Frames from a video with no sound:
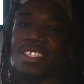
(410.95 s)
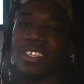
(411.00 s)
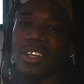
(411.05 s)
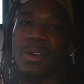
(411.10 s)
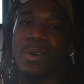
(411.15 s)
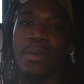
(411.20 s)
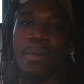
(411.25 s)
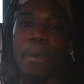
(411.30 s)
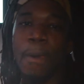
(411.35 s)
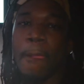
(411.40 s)

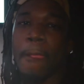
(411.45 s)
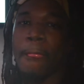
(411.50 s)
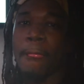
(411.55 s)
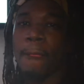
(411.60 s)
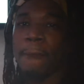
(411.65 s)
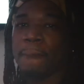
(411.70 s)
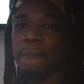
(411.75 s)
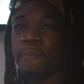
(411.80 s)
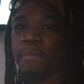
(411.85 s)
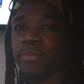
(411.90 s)
So
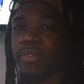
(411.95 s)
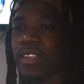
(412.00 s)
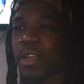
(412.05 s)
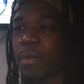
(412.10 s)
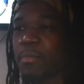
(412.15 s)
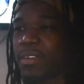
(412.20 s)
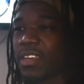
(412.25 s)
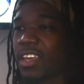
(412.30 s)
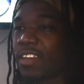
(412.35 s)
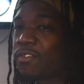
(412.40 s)

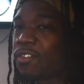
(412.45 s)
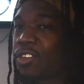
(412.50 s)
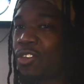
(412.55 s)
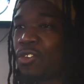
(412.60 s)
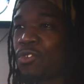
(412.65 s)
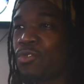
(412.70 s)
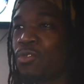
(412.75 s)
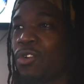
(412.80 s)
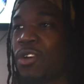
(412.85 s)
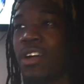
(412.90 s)
I'm giving
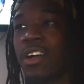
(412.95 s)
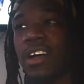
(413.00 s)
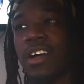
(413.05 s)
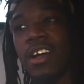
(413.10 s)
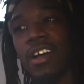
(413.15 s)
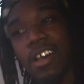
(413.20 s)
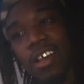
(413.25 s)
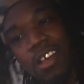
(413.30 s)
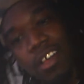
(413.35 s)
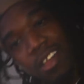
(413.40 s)
you
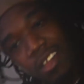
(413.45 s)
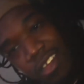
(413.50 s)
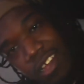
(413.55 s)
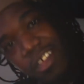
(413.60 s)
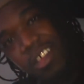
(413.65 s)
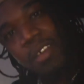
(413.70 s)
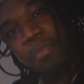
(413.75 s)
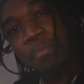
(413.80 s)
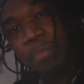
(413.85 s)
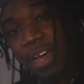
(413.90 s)

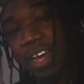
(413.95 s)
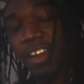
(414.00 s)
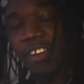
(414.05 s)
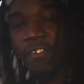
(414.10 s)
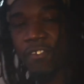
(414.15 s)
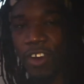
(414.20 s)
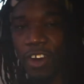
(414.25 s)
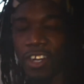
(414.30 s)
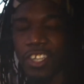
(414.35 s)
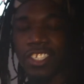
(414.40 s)
a better
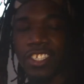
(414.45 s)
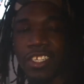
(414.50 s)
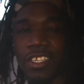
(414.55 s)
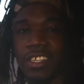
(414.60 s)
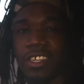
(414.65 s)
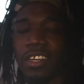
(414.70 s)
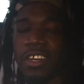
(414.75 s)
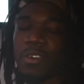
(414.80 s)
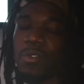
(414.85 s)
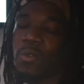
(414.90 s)
version
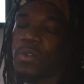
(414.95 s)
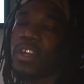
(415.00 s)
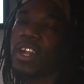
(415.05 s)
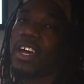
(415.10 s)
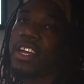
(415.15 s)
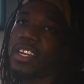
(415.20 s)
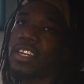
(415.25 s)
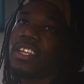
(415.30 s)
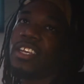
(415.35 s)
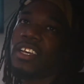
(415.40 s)
of what
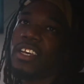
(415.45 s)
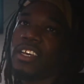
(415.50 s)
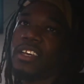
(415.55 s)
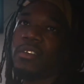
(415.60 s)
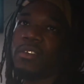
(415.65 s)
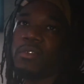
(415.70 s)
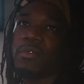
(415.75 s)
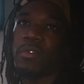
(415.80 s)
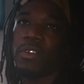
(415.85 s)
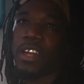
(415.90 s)
I did
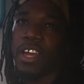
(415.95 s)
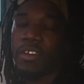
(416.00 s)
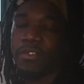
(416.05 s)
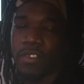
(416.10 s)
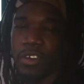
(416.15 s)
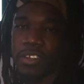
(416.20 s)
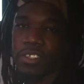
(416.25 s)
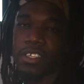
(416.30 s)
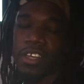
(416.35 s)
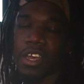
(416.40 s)
when Facts.
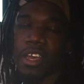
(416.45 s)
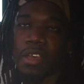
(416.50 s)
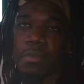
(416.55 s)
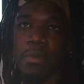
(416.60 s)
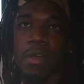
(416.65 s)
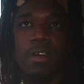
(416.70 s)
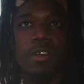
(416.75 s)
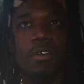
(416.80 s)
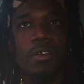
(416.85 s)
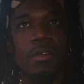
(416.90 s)
I first came
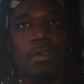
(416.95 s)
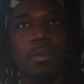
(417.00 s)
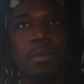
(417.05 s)
out.